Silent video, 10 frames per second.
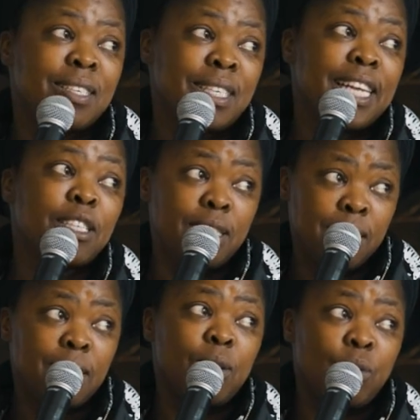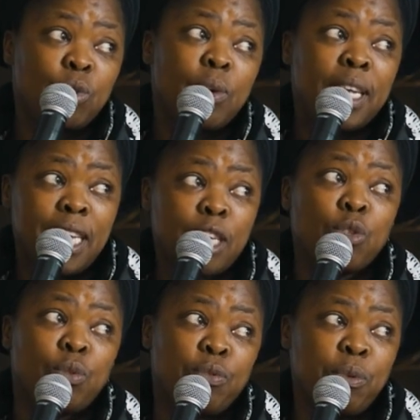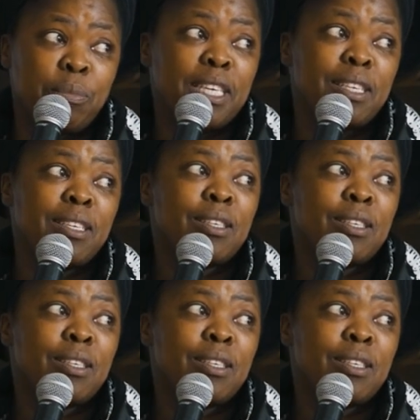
That's also a next tool for me,